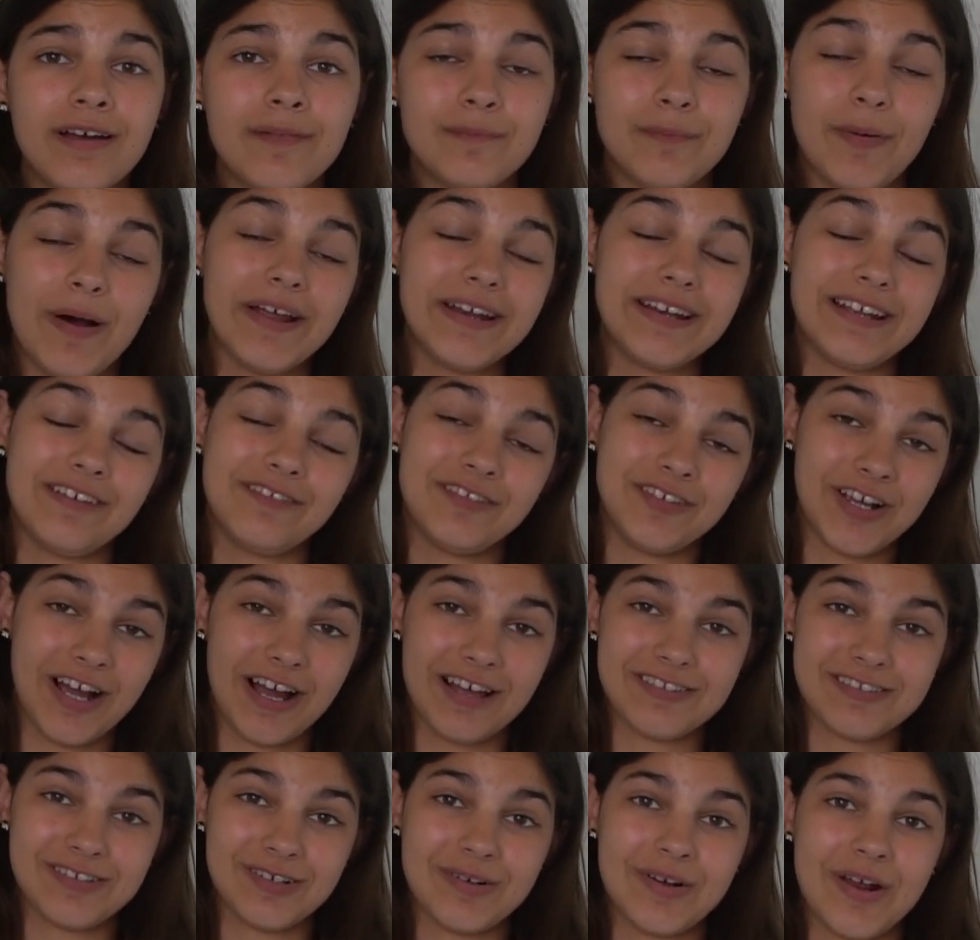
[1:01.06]
but if you
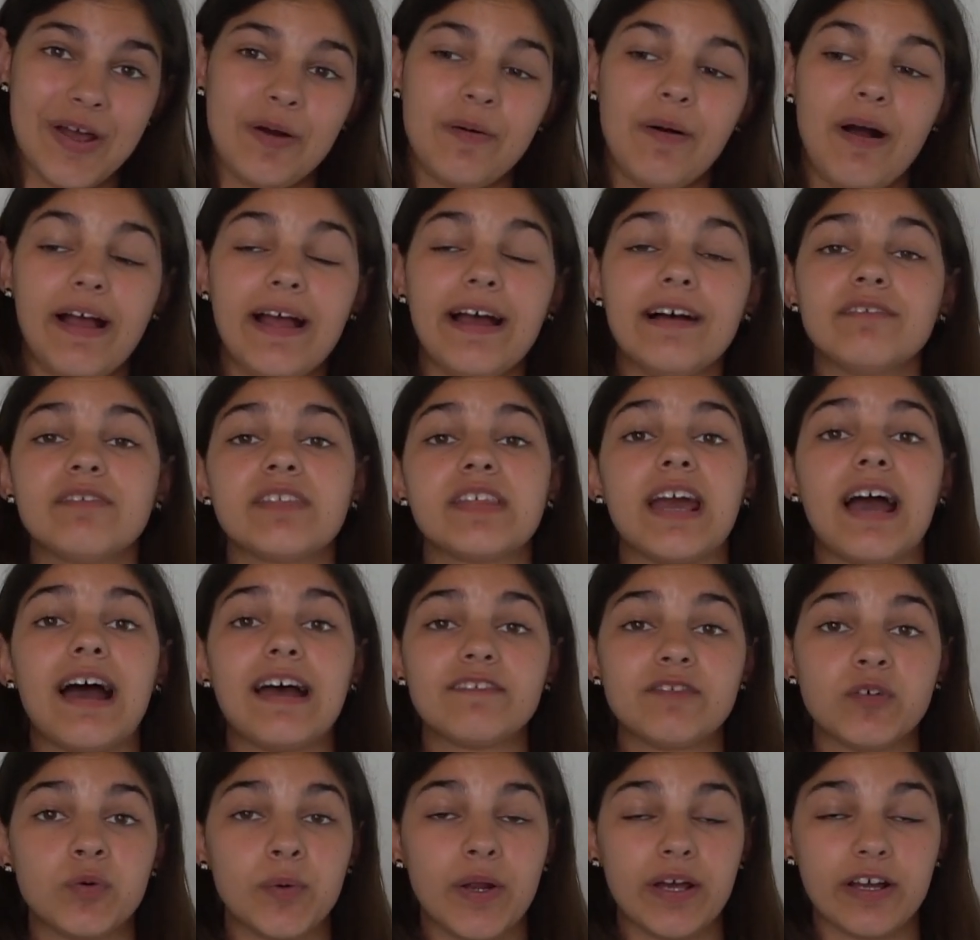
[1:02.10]
guys don't know, I have the
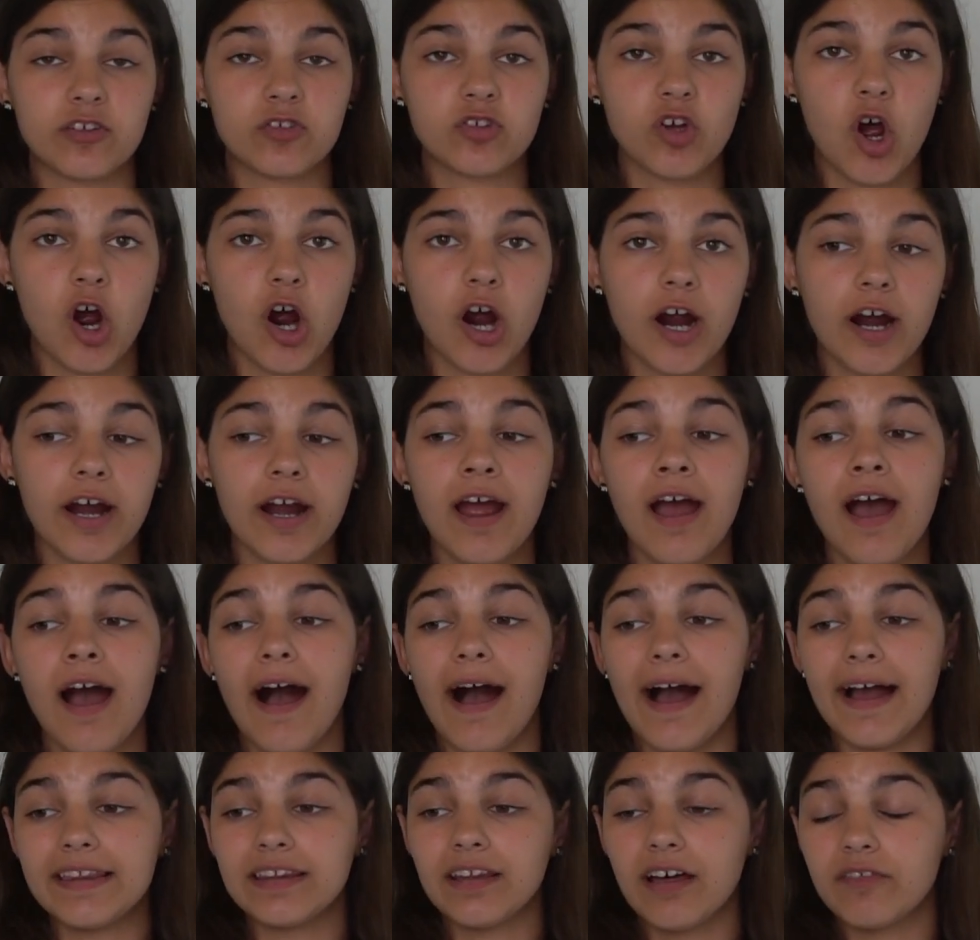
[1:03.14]
iPhone XR.
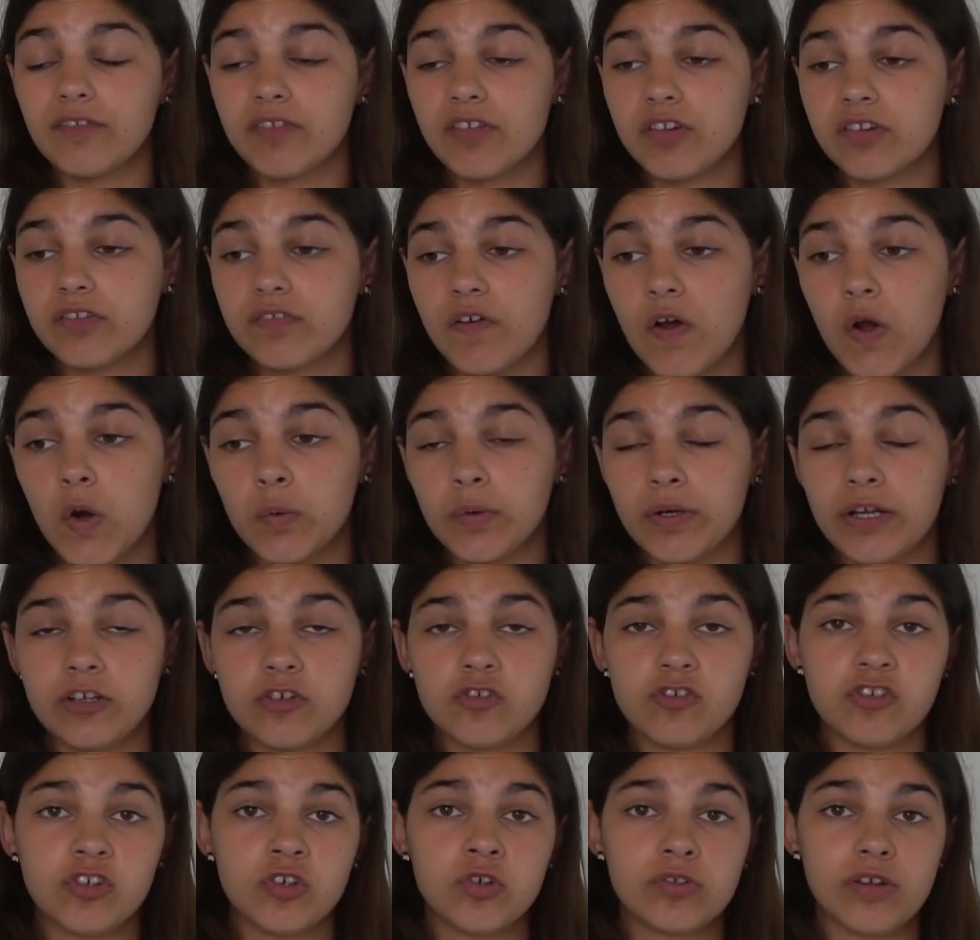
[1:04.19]
I love this phone, it
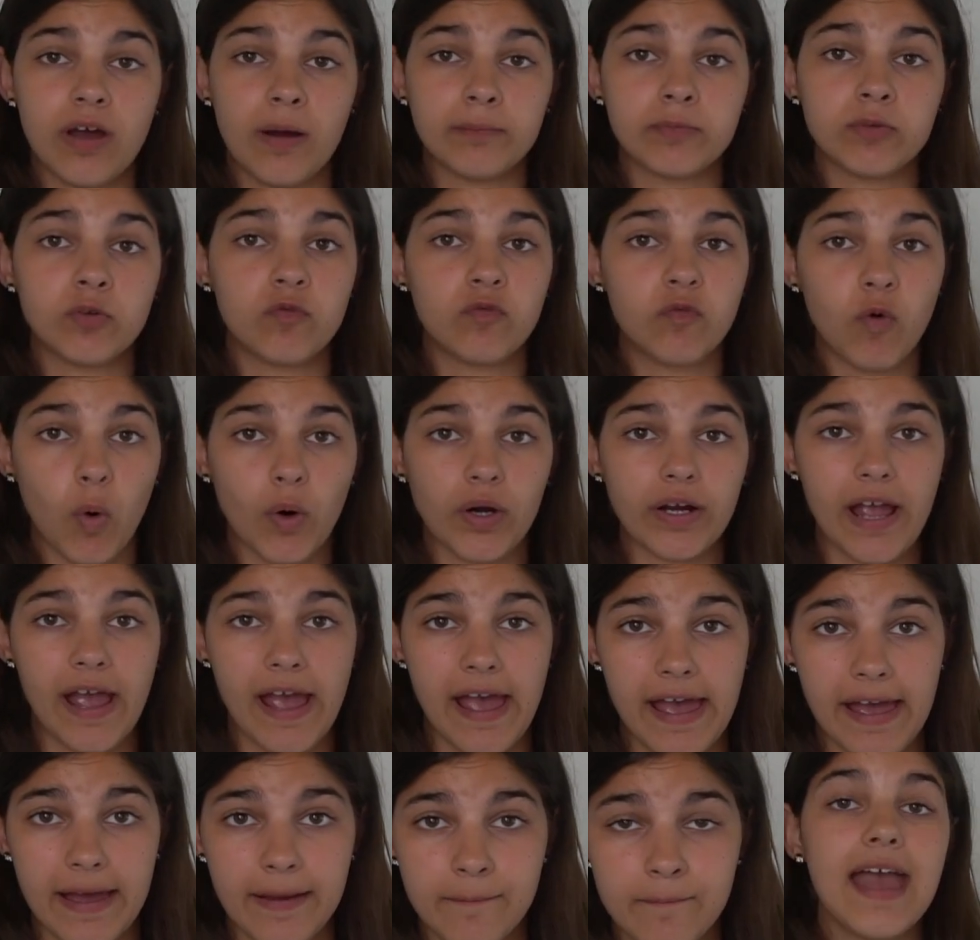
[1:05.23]
shoots up to
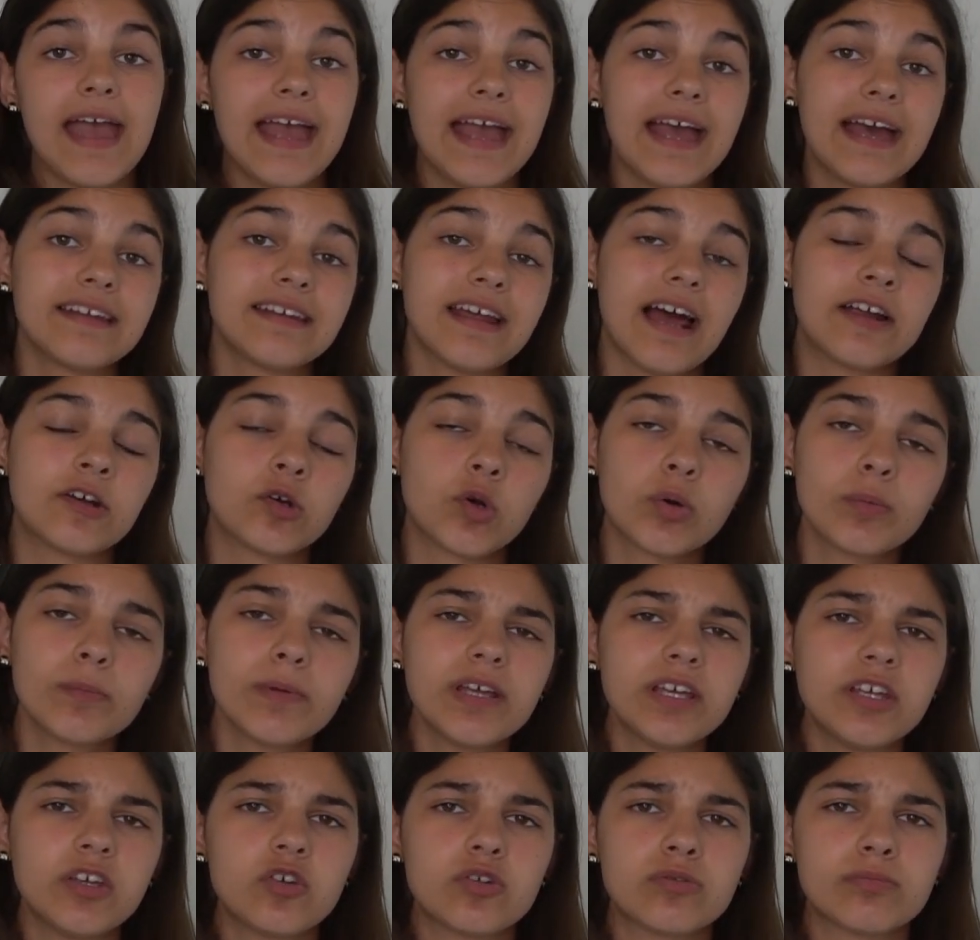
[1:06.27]
4K. And I
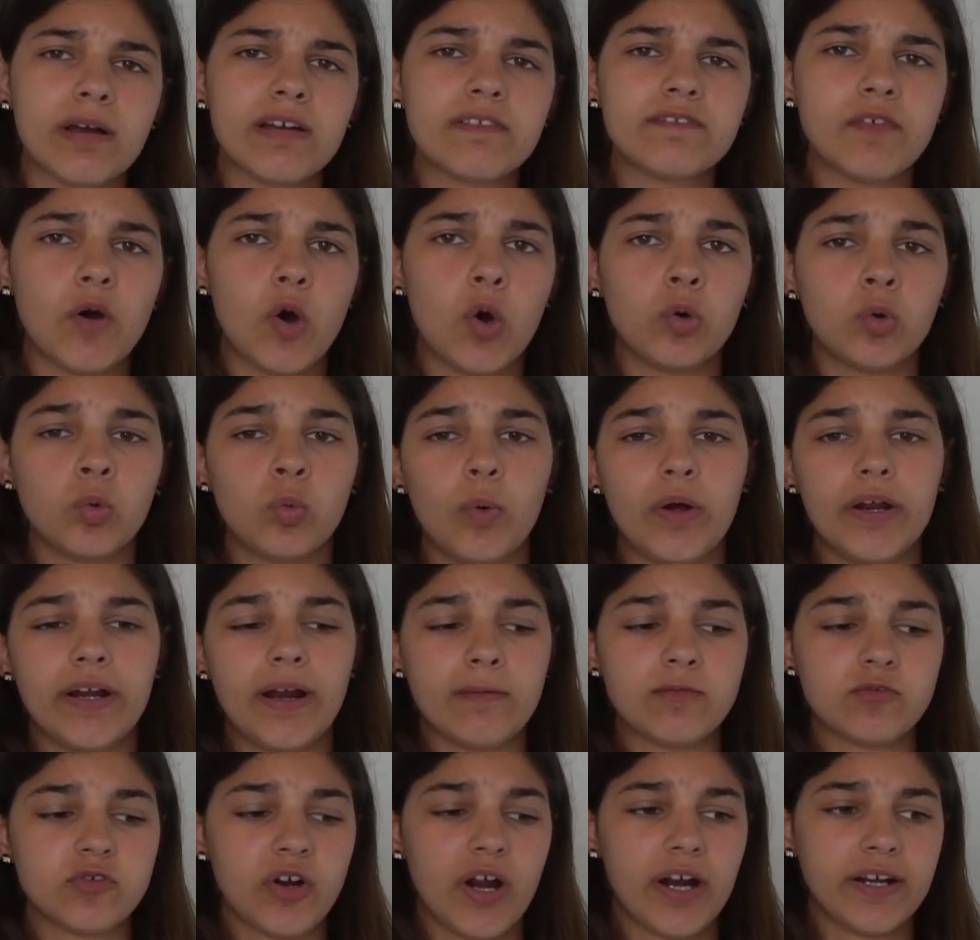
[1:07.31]
normally use my phone when
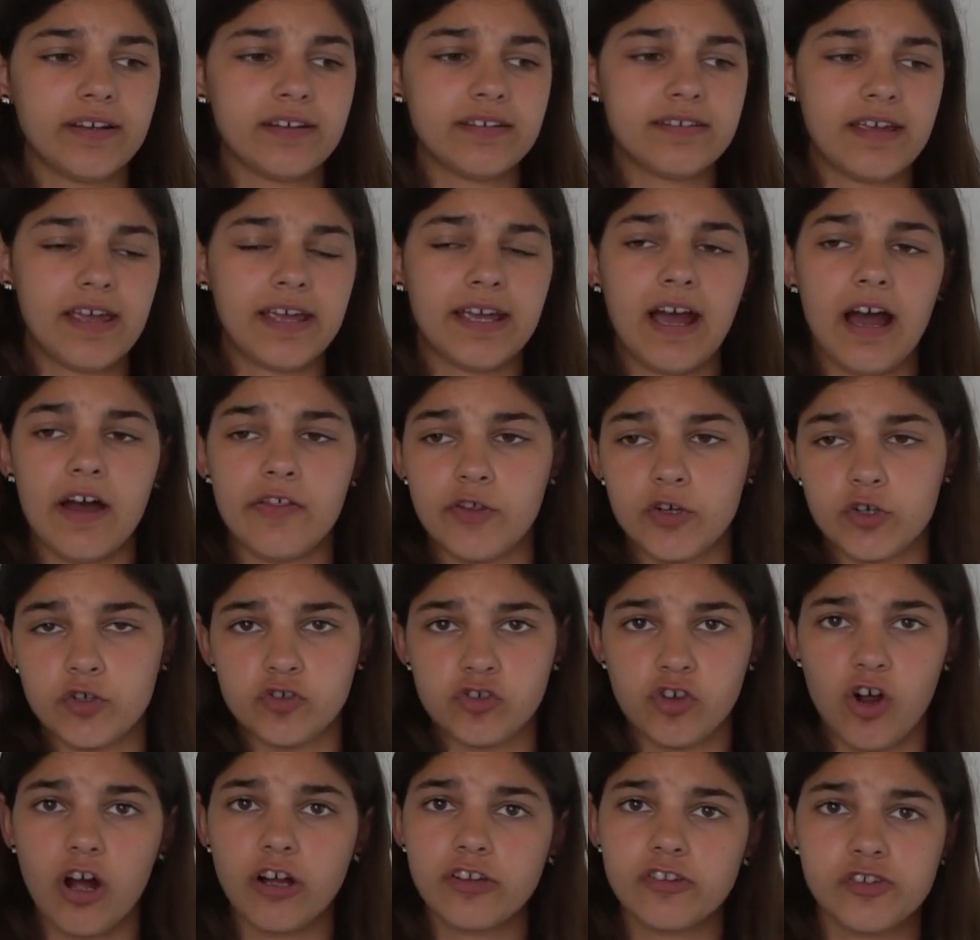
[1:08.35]
I'm trying to take other
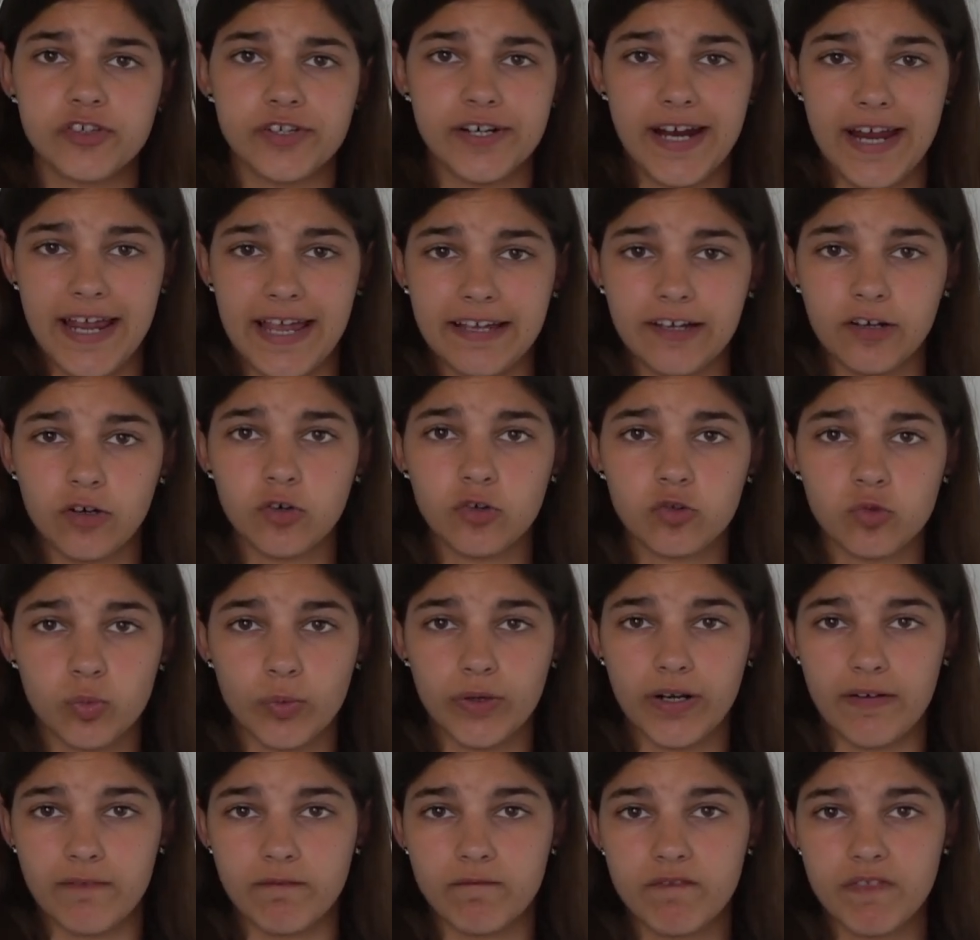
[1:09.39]
shots or angles
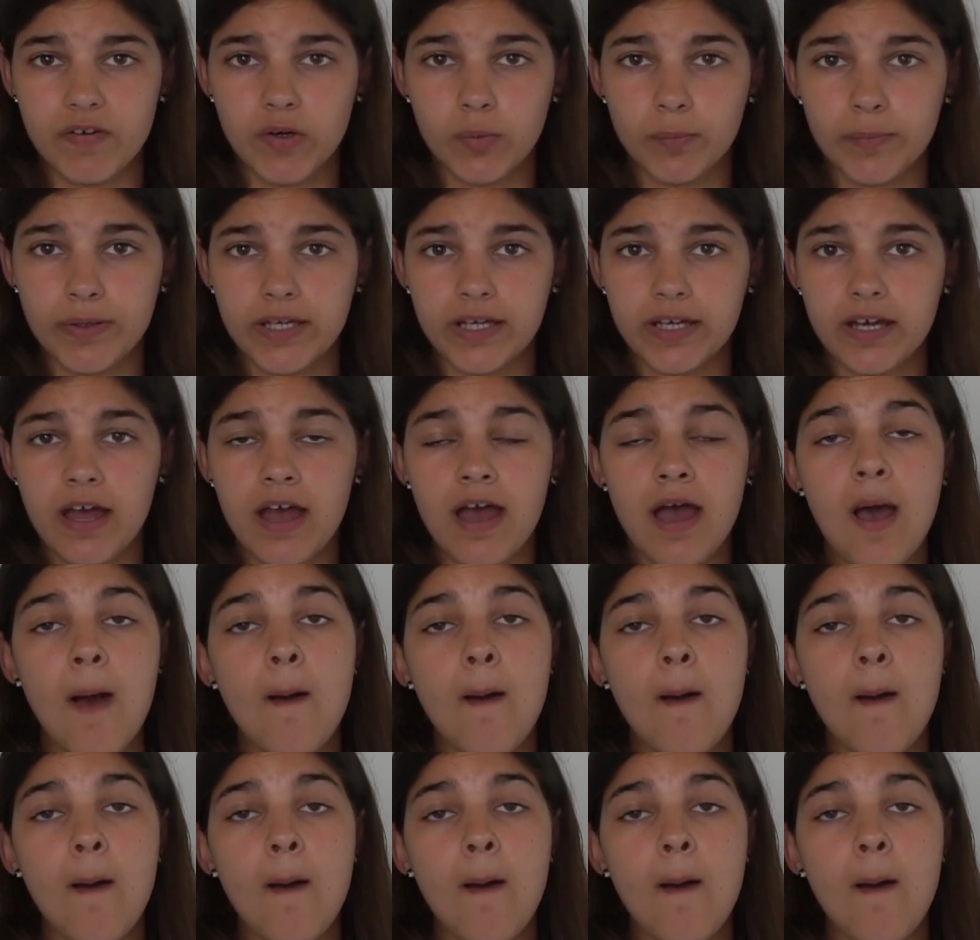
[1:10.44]
when I'm filming.